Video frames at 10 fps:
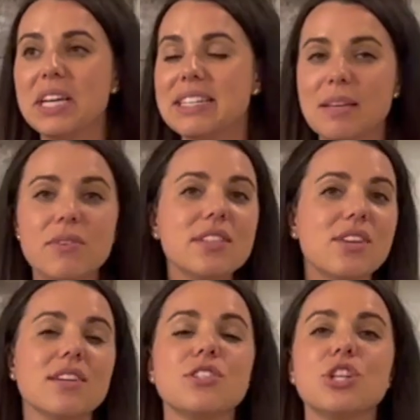Some of the
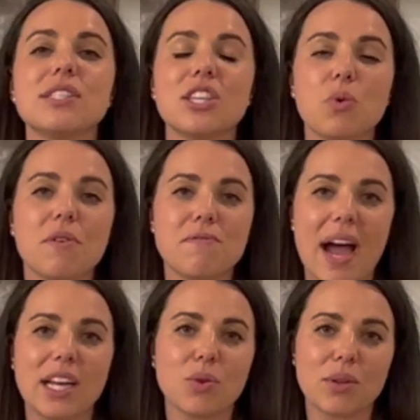sausages that you will
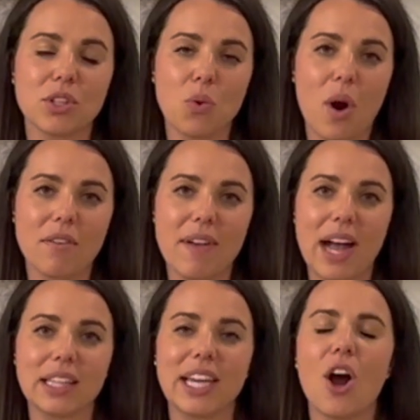find throughout the Loire
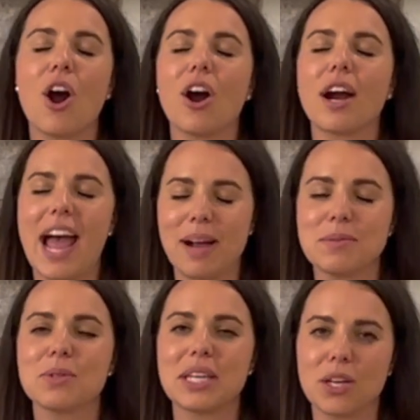Valley are
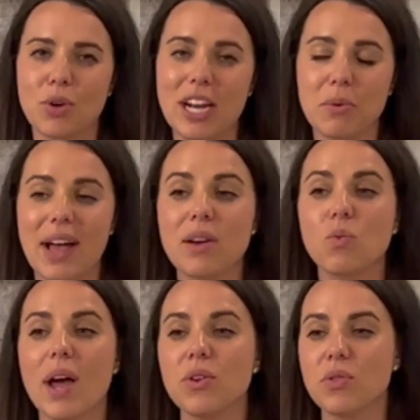absolutely incredible, and
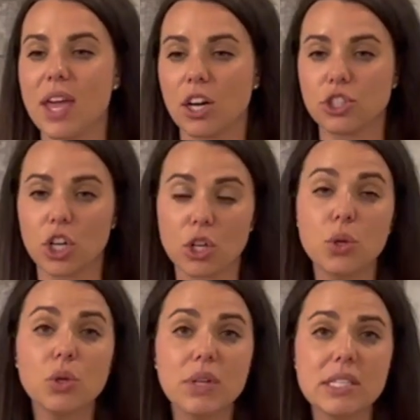whether they are
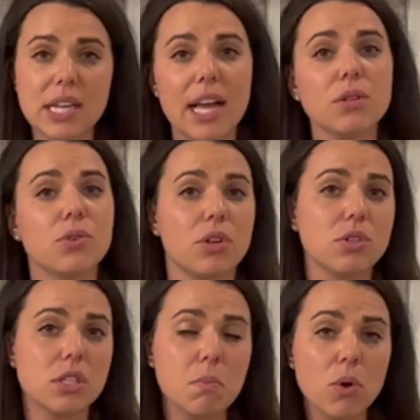charcuterie style, so they're
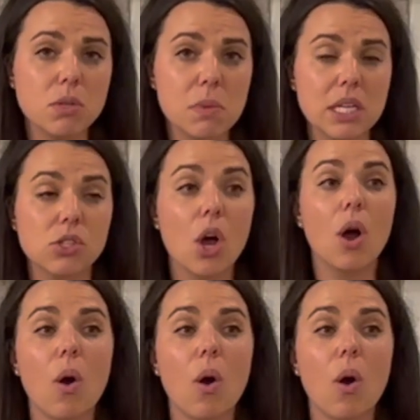smoked meats,